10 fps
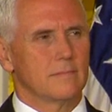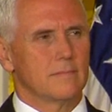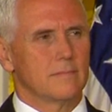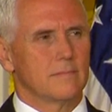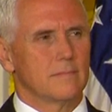
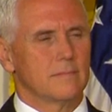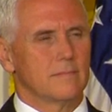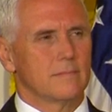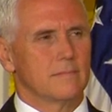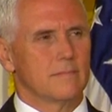
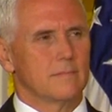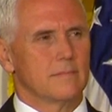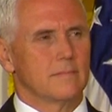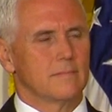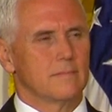
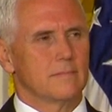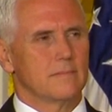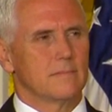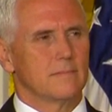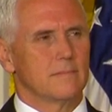
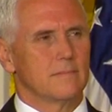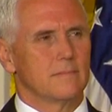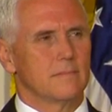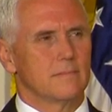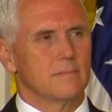
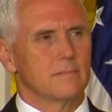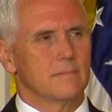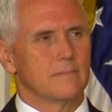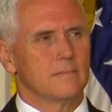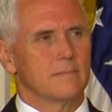
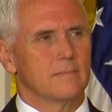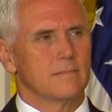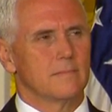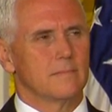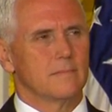
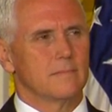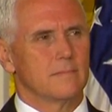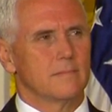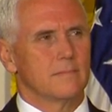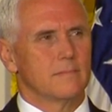
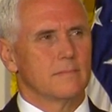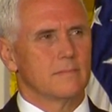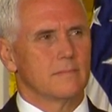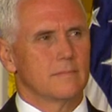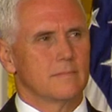(not speaking)